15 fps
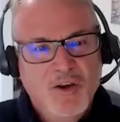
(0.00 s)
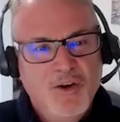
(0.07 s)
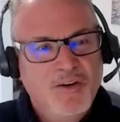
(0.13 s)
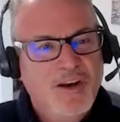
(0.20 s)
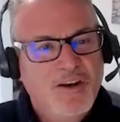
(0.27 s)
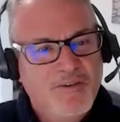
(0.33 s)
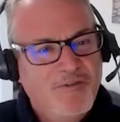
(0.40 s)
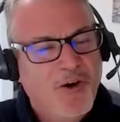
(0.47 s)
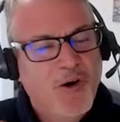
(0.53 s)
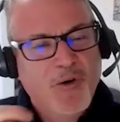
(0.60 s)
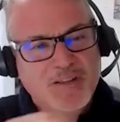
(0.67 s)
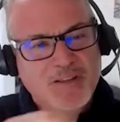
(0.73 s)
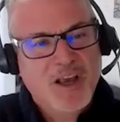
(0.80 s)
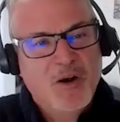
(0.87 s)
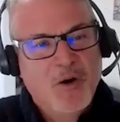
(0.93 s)
you need to
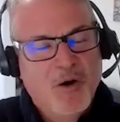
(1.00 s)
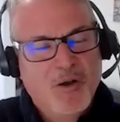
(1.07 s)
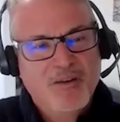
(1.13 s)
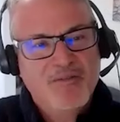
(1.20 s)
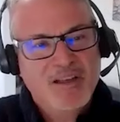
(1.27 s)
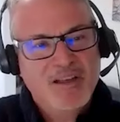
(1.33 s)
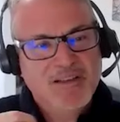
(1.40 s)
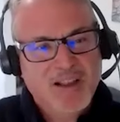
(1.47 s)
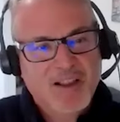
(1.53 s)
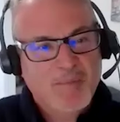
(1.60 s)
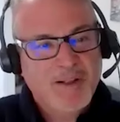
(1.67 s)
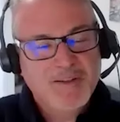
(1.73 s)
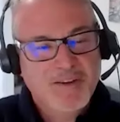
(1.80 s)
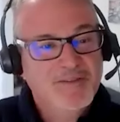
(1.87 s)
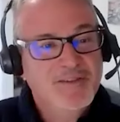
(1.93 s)
focus on all of these
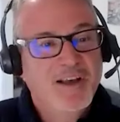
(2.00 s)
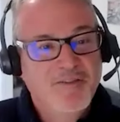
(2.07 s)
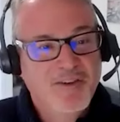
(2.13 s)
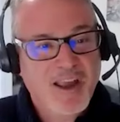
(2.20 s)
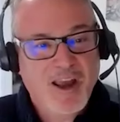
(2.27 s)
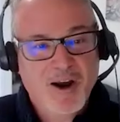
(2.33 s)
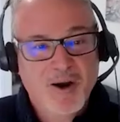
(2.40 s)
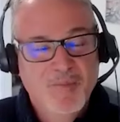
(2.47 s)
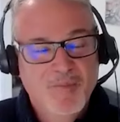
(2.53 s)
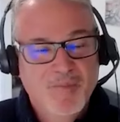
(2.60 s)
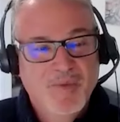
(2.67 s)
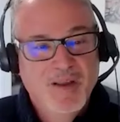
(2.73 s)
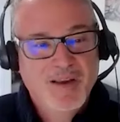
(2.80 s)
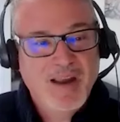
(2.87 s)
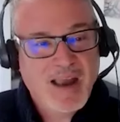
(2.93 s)
elements of self-care
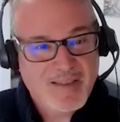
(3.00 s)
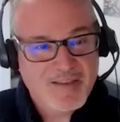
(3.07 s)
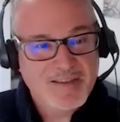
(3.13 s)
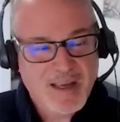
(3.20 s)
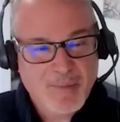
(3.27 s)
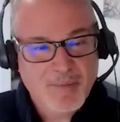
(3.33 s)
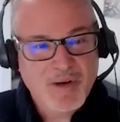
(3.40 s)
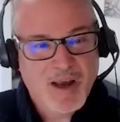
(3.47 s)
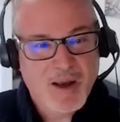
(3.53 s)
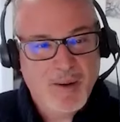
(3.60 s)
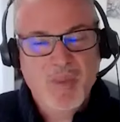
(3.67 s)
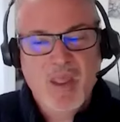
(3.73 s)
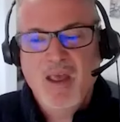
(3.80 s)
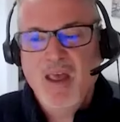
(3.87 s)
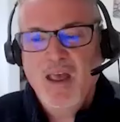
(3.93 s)
at the same time.